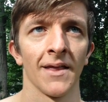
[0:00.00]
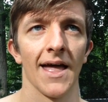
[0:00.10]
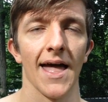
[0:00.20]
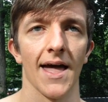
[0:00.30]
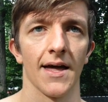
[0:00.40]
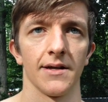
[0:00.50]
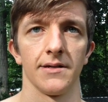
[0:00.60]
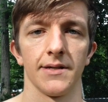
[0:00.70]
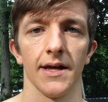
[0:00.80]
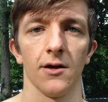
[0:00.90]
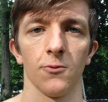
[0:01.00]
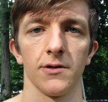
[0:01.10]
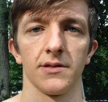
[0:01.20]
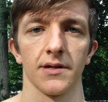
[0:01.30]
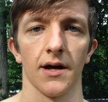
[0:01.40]
and it
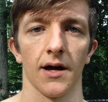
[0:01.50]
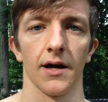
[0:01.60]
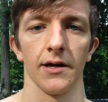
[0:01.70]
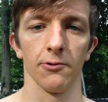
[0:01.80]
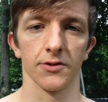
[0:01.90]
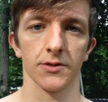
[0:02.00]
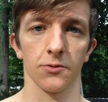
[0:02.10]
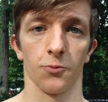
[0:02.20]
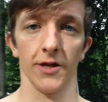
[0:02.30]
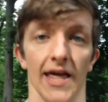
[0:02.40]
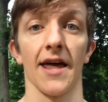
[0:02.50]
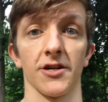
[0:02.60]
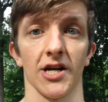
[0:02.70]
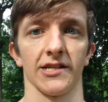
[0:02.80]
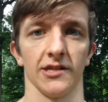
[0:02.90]
was just a really
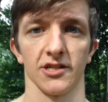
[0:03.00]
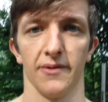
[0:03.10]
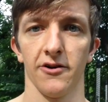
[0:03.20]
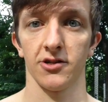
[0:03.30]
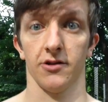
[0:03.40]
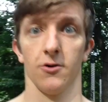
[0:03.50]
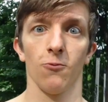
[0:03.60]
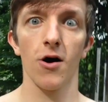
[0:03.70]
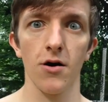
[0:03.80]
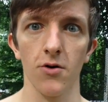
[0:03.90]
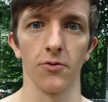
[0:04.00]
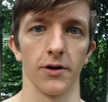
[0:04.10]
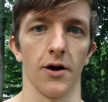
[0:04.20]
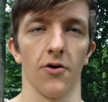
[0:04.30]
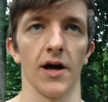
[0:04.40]
energizing experience. Like, whoa, you
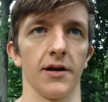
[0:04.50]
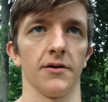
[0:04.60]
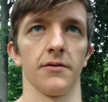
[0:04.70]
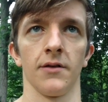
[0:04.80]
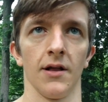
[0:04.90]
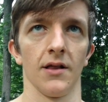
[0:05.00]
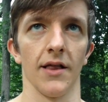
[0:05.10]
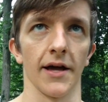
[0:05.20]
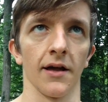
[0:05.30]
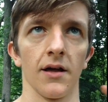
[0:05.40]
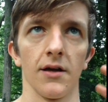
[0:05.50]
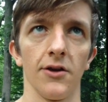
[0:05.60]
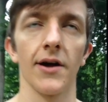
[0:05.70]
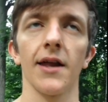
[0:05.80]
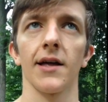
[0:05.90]
know, I hear, like,
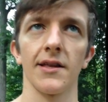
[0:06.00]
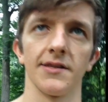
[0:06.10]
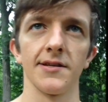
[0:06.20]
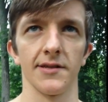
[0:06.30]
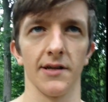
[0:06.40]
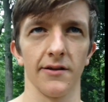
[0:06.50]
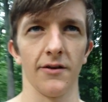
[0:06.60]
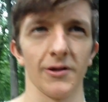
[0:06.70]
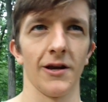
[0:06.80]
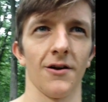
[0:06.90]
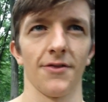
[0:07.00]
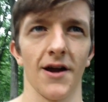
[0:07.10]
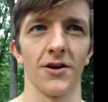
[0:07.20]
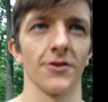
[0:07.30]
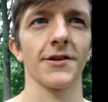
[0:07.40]
you kind of get dizzy a little bit here and there,
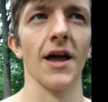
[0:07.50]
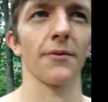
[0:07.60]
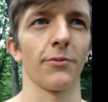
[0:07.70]
and you just kind of